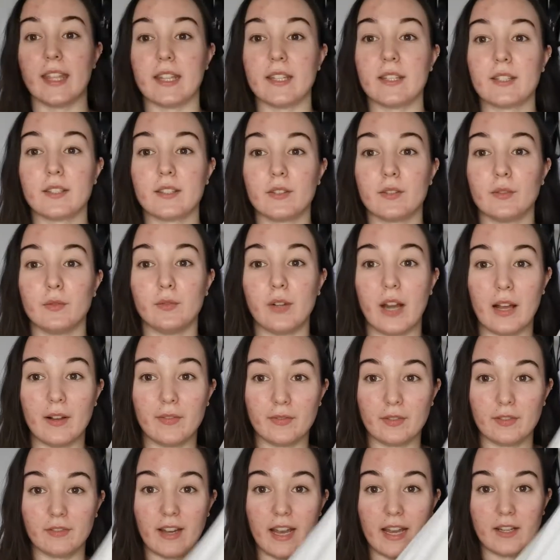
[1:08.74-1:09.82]
this
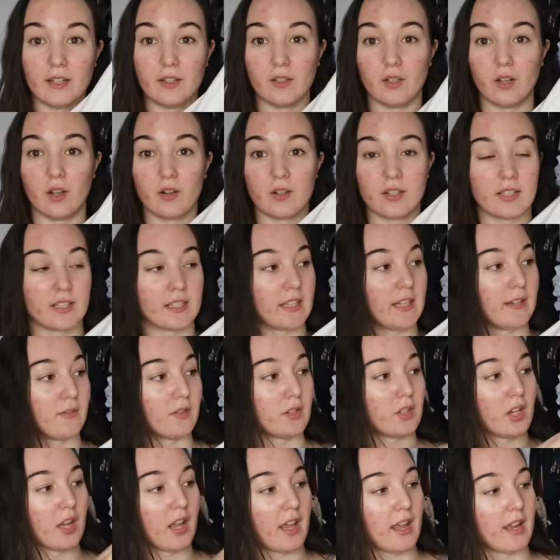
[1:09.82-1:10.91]
Ralph Lauren long sleeve
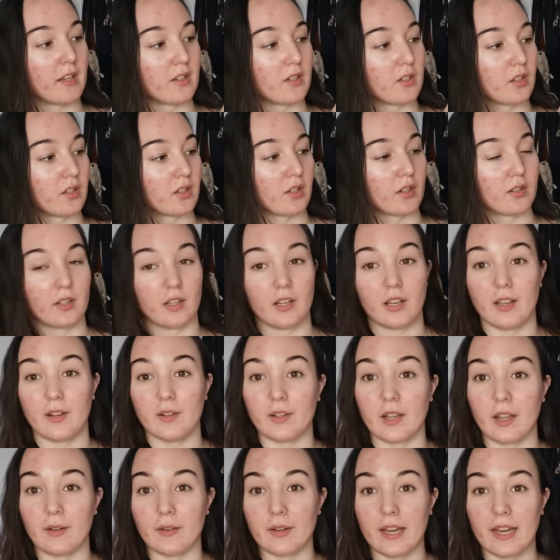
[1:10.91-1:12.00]
shirt. It's just got the
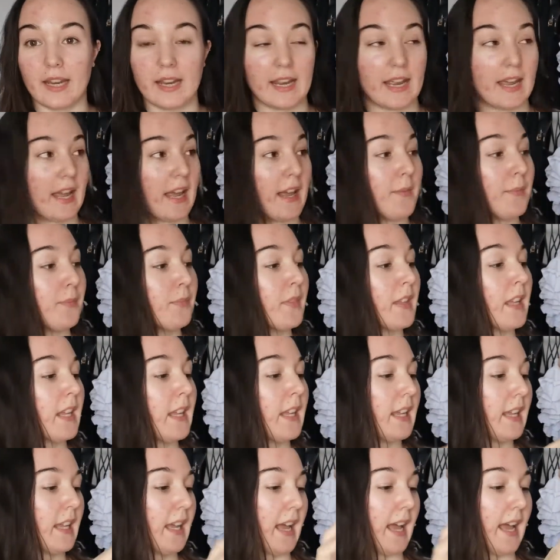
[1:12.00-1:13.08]
logo here
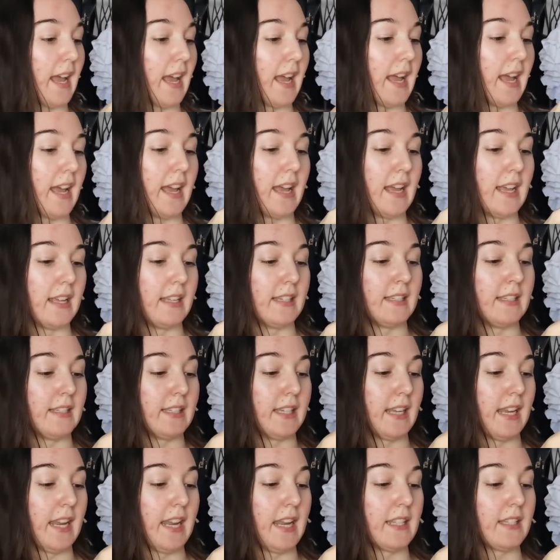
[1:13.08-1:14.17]

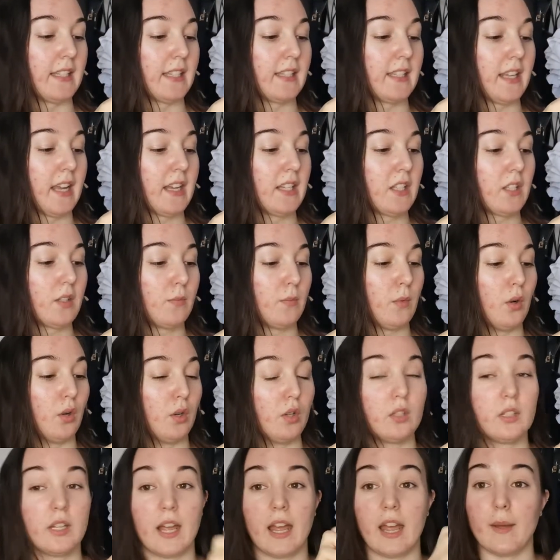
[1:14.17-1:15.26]
and it is a size
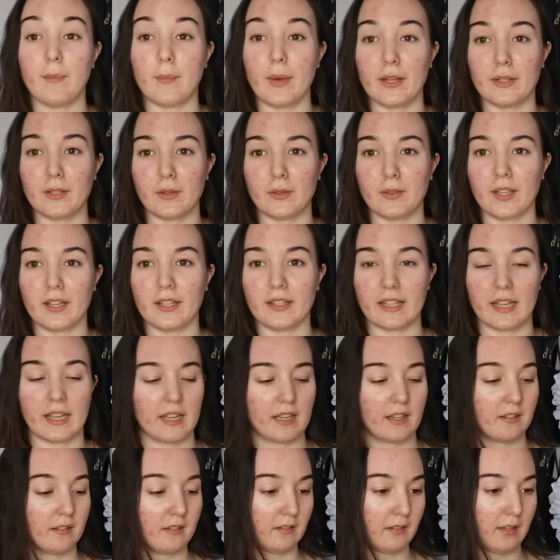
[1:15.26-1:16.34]
small. I do think
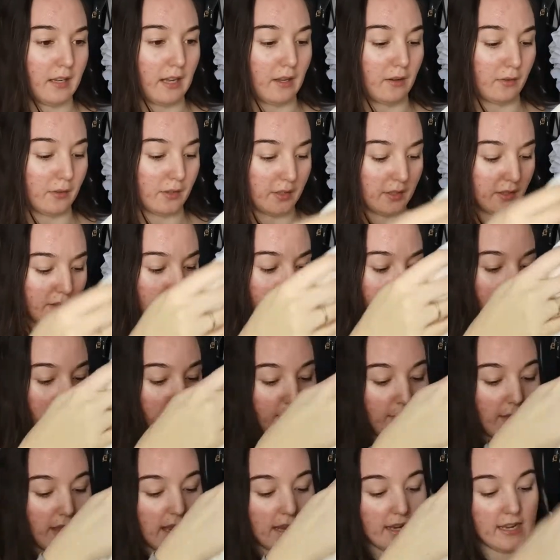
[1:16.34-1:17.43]
that it'll still
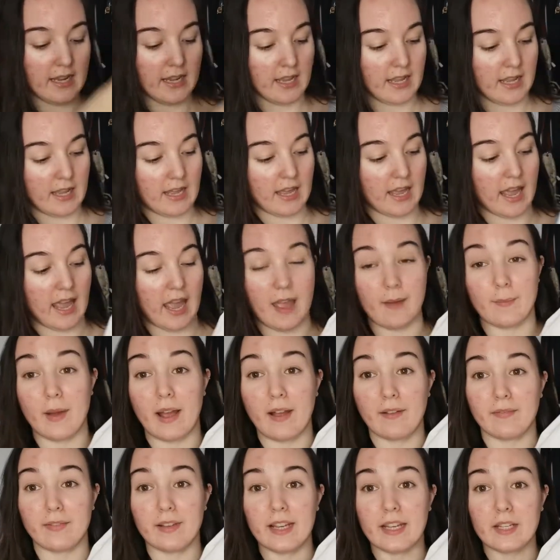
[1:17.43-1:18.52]
fit me.
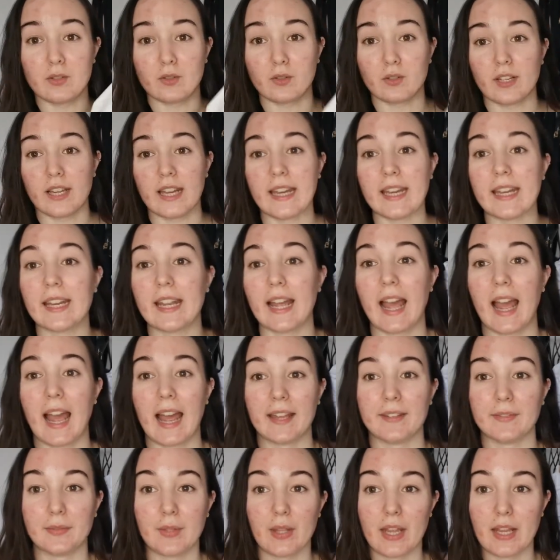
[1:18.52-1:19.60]
I've literally
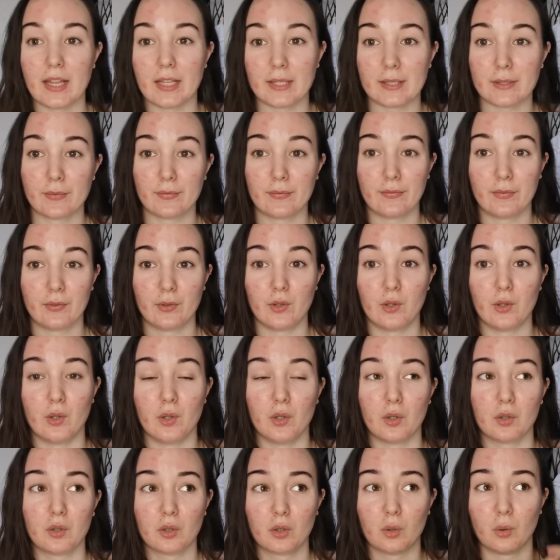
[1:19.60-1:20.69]
had this
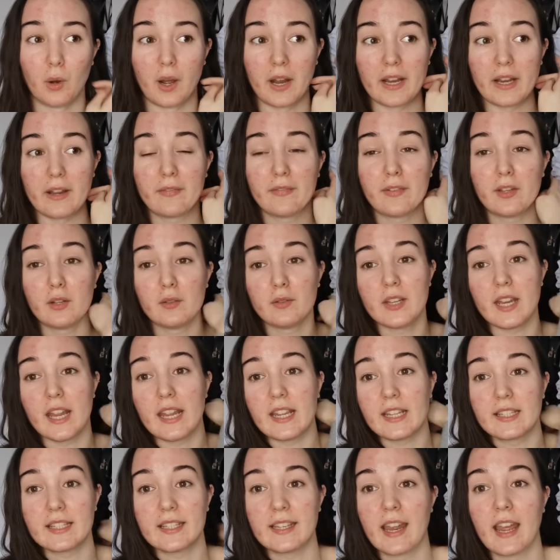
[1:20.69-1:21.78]
for quite a few years